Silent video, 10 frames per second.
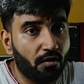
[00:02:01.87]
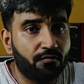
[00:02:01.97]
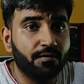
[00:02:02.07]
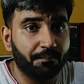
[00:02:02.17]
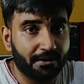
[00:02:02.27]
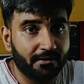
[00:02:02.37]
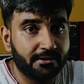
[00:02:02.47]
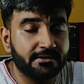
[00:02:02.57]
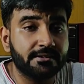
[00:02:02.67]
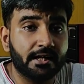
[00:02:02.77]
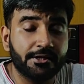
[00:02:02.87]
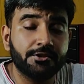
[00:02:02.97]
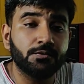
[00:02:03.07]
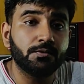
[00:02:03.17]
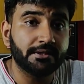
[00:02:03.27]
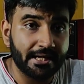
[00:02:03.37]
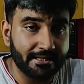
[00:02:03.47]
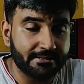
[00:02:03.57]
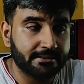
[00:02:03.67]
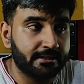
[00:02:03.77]
of the penalties that you
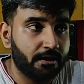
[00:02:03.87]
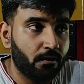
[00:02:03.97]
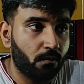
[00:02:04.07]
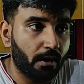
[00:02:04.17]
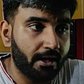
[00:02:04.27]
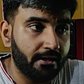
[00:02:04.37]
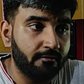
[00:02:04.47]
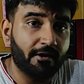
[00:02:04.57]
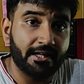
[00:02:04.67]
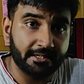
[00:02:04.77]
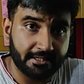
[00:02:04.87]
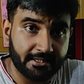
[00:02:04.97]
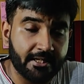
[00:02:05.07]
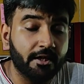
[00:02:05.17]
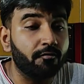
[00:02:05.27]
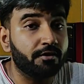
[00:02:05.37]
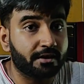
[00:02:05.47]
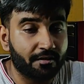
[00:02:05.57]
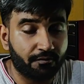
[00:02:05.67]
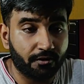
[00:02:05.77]
get while violating any of the
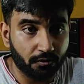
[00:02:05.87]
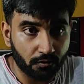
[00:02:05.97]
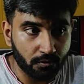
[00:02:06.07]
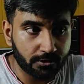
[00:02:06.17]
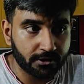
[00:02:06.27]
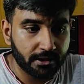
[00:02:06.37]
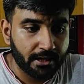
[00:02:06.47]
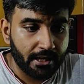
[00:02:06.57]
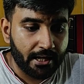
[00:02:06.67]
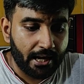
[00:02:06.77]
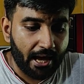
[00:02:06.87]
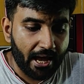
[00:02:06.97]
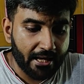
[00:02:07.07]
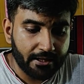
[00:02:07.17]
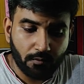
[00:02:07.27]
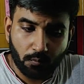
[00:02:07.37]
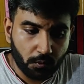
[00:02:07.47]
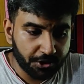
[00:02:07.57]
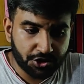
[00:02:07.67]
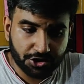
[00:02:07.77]
traffic rules, and
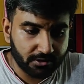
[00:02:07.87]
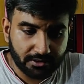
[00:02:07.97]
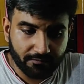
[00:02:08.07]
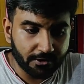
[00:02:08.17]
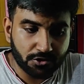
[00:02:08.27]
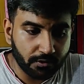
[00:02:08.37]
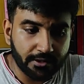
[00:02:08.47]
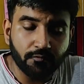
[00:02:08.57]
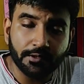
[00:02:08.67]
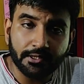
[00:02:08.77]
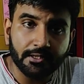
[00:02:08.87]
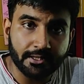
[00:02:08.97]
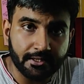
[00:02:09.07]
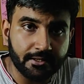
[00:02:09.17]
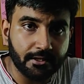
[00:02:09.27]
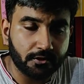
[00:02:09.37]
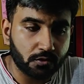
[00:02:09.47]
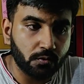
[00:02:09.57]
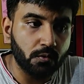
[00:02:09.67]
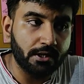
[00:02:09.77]
which eventually will lead
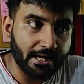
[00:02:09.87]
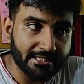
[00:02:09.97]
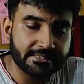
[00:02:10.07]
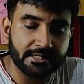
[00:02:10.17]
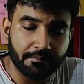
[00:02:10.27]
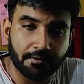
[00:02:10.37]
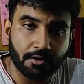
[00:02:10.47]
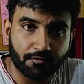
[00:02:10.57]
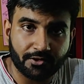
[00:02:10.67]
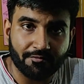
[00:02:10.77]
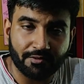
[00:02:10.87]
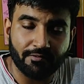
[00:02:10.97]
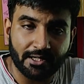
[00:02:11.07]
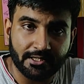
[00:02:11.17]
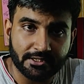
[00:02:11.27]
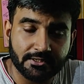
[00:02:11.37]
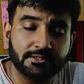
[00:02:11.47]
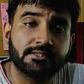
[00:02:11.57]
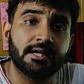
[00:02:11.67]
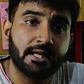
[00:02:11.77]
to less number of traffic
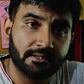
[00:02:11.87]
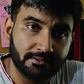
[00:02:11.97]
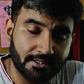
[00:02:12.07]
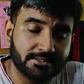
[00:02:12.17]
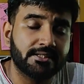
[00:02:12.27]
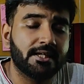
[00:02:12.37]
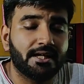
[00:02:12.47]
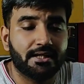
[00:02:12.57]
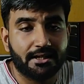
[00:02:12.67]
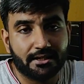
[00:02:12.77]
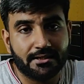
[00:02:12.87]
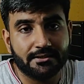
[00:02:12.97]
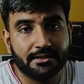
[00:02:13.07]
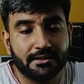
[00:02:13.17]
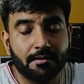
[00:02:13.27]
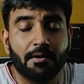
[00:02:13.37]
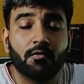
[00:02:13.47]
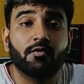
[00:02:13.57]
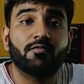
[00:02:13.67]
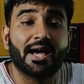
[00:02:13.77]
violations, thus decreasing the
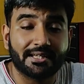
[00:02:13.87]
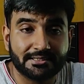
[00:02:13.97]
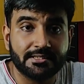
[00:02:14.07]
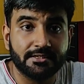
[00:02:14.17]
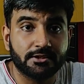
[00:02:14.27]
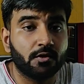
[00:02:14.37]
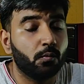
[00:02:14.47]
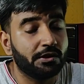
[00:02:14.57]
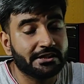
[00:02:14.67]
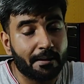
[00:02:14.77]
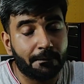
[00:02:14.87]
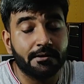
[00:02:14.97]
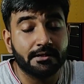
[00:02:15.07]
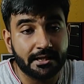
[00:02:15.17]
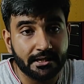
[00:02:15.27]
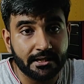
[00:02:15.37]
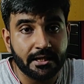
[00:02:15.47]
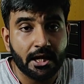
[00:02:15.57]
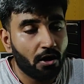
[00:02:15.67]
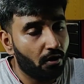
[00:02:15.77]
amount of accidents which happen
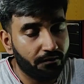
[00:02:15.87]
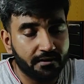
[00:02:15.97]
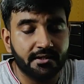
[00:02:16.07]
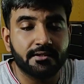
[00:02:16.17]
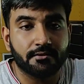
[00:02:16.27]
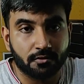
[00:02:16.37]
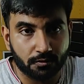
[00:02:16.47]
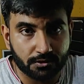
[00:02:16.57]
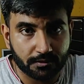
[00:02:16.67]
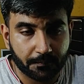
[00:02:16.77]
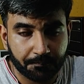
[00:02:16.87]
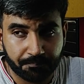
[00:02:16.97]
daily on the Indian roads.